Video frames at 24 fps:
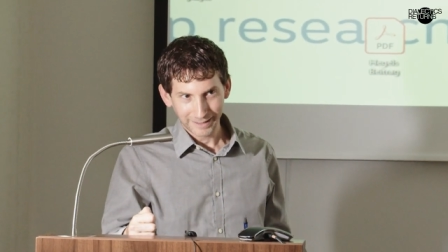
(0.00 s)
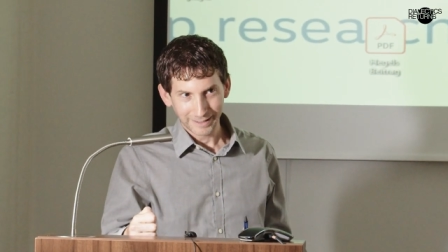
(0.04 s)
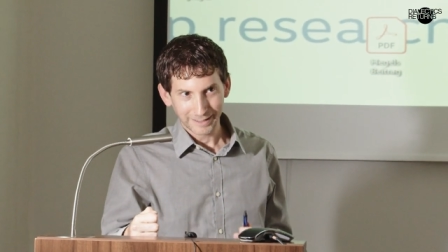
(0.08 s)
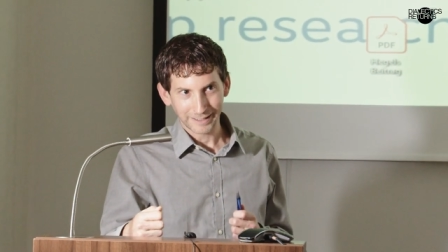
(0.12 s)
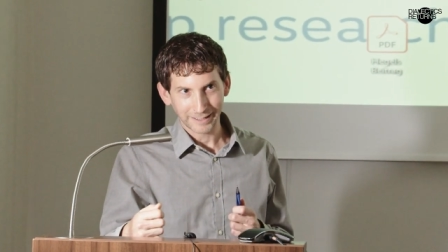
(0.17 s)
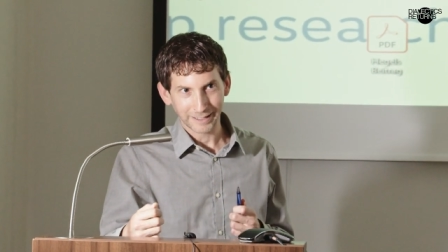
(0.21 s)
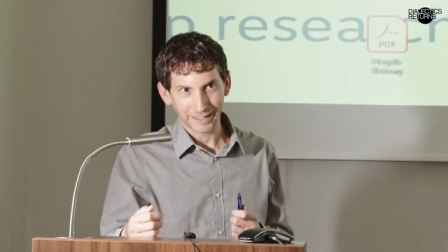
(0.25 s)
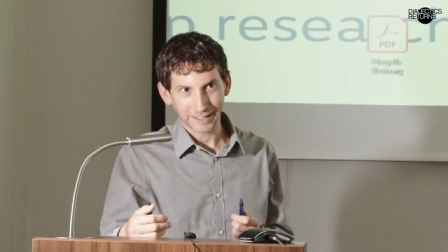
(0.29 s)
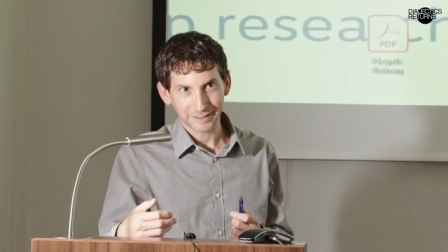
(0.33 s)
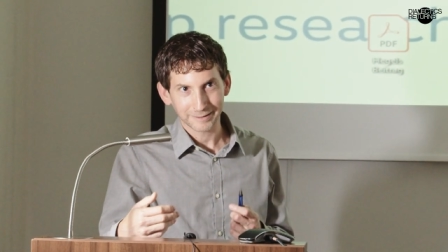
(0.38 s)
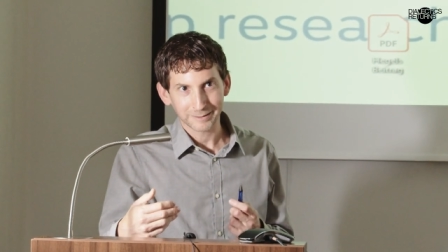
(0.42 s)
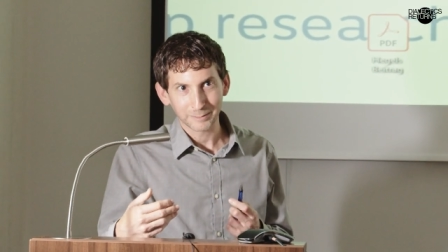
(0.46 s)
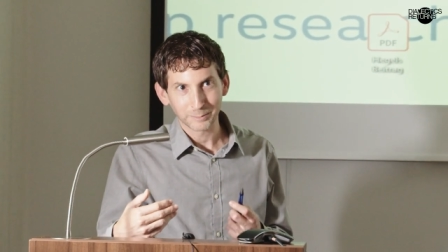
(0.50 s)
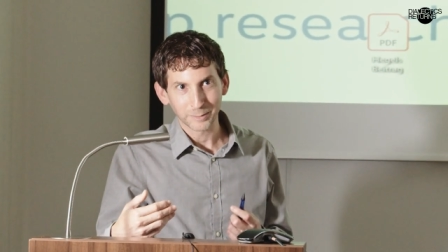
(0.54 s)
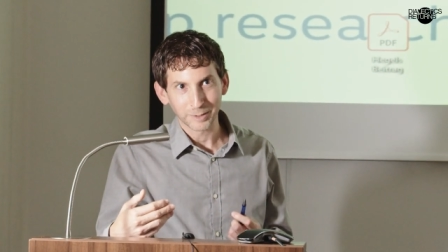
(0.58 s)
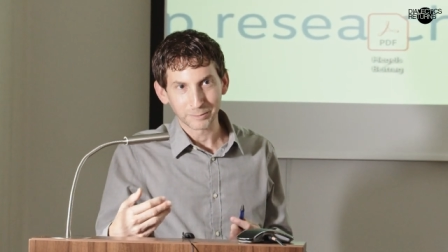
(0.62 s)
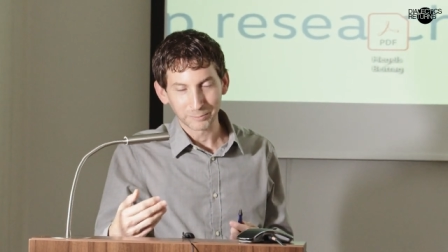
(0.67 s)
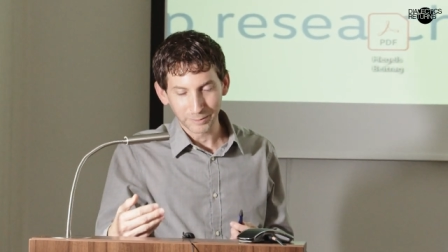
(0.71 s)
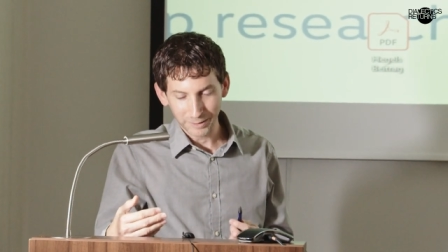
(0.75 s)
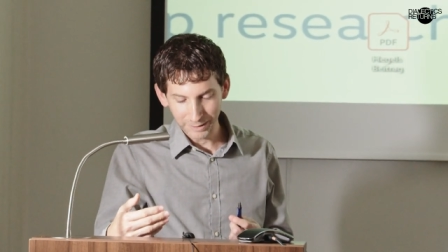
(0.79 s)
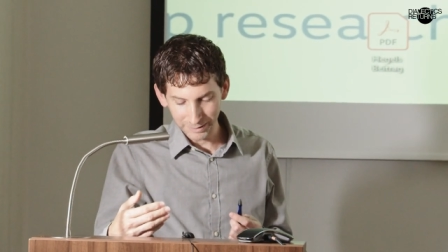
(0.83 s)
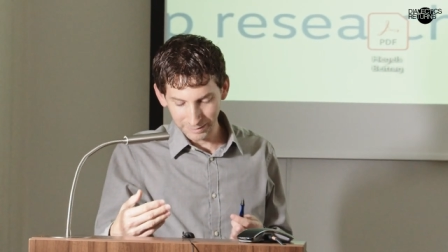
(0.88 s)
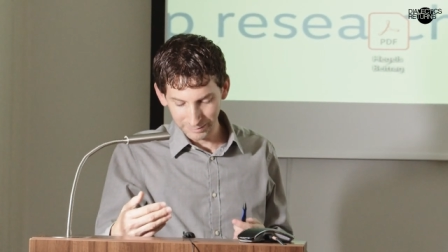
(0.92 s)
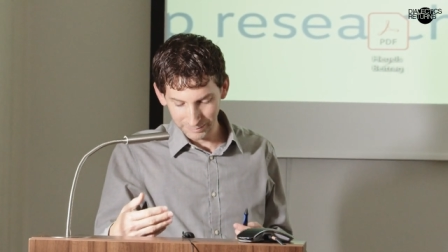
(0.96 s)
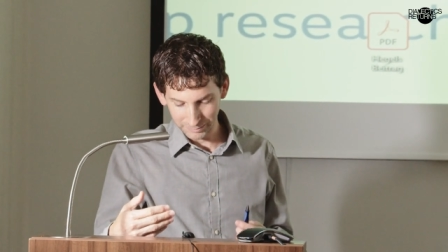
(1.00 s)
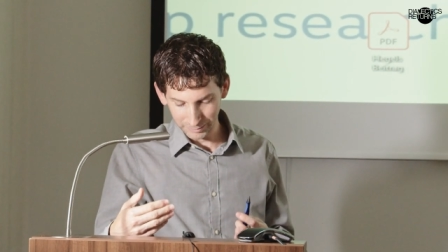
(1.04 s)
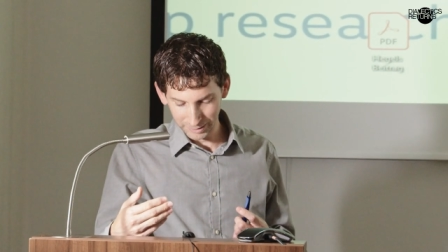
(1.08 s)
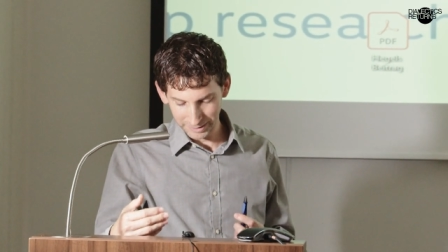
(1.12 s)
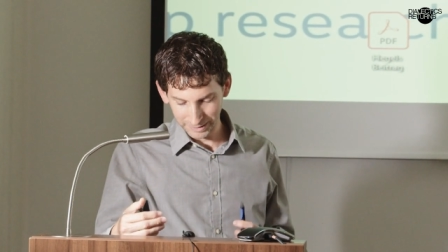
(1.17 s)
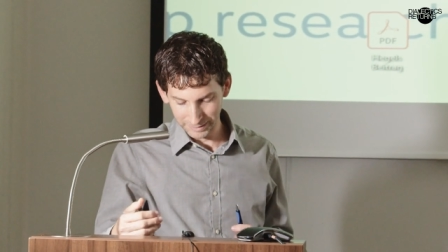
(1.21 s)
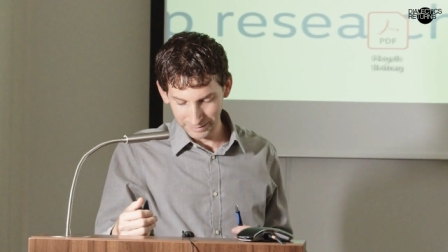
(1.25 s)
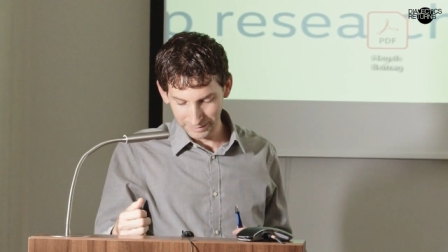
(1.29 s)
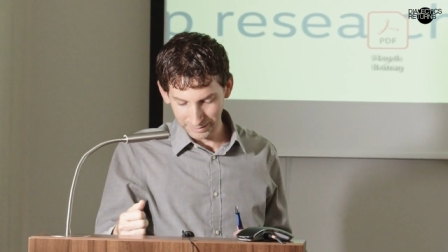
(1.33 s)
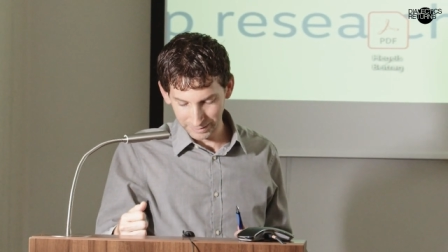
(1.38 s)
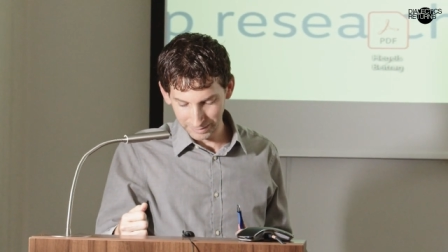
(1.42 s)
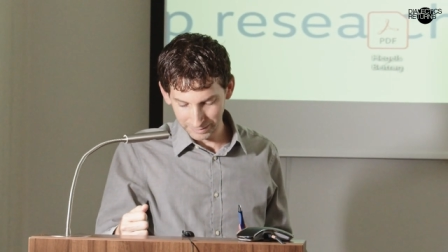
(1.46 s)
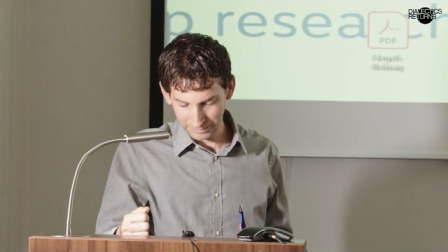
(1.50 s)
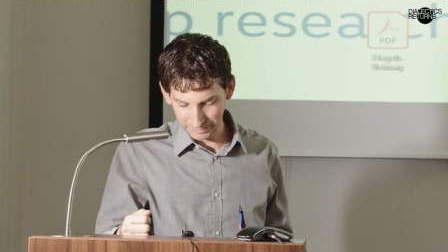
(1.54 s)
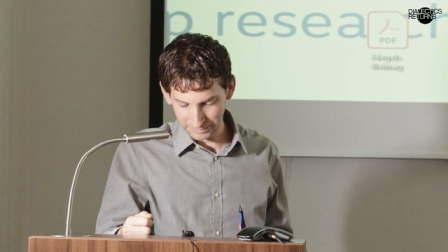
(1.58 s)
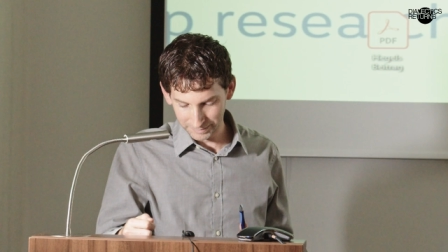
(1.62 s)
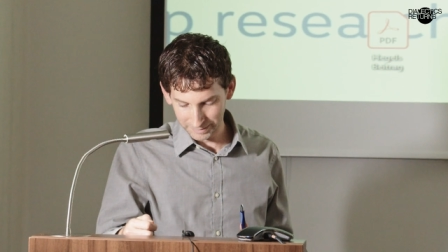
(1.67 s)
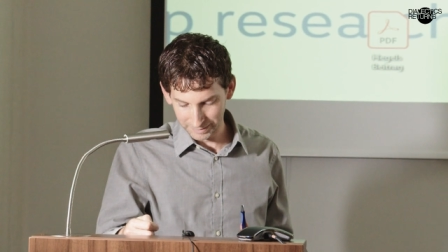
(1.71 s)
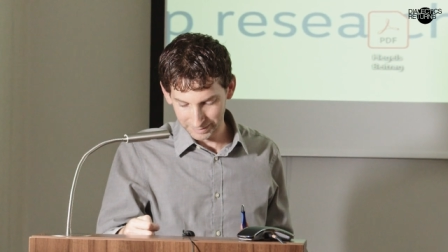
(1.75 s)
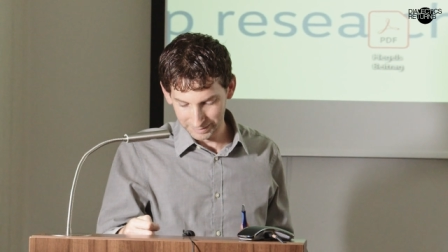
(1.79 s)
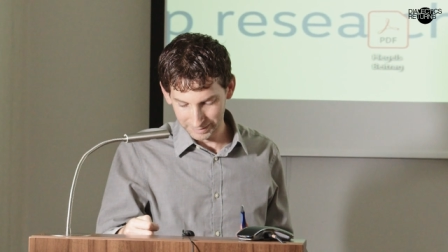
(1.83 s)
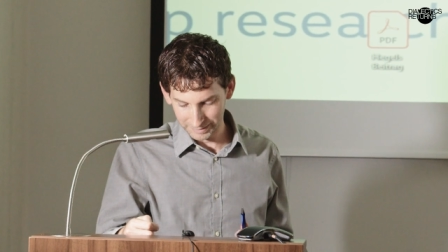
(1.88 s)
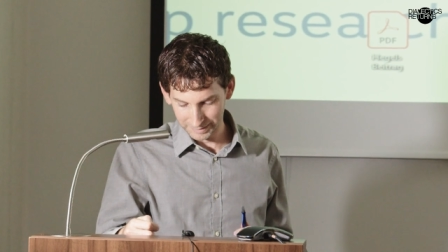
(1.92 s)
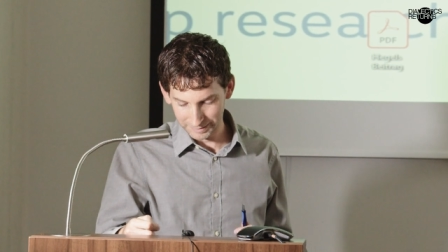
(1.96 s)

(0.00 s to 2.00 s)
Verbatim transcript: he had to be rid of what he loved.